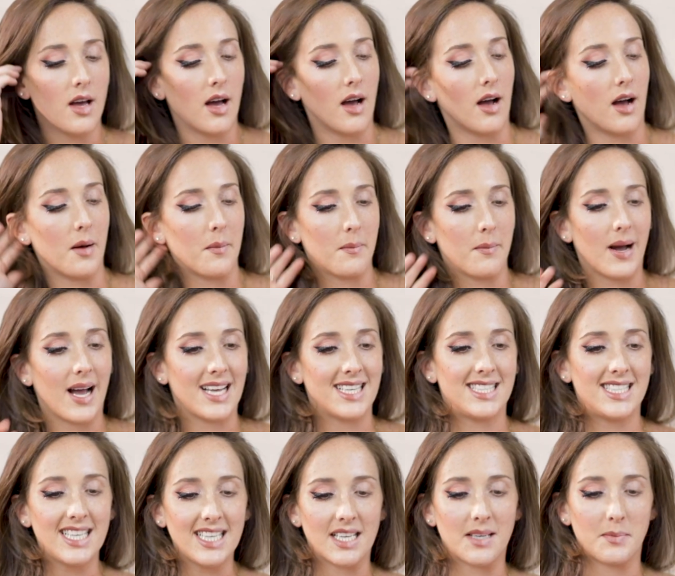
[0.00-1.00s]
I
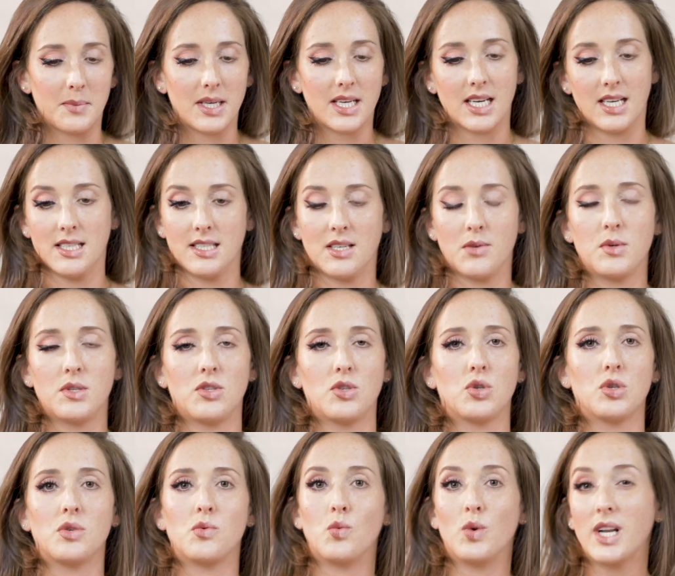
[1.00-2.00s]
did it because I wasn't
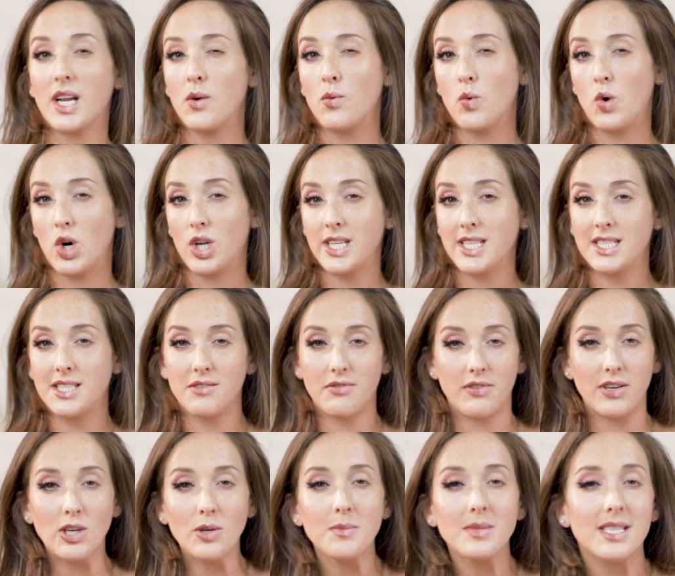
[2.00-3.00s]
sure what I wanted to
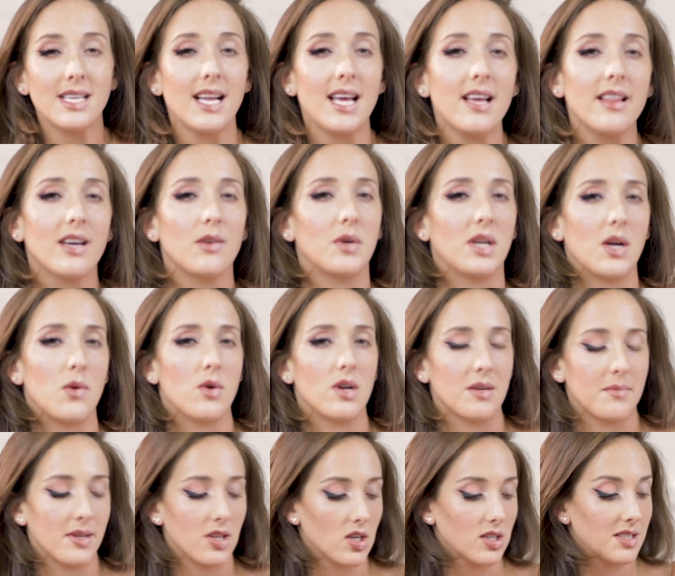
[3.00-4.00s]
film today, like what I
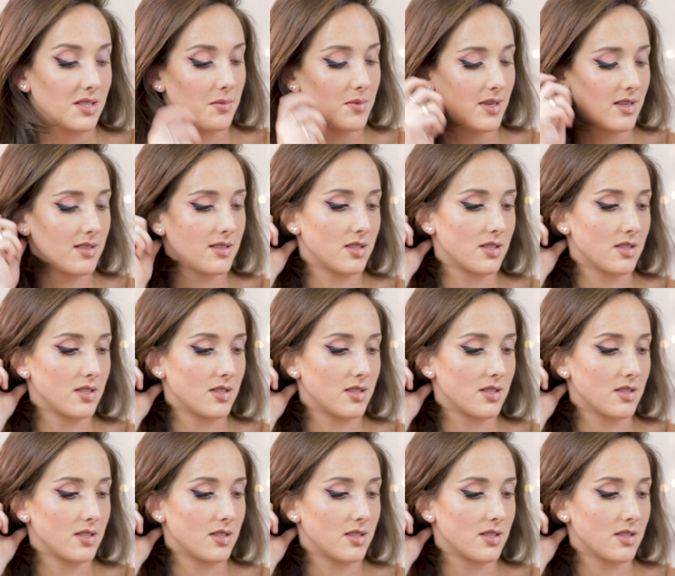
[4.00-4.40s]
wanted my look to be.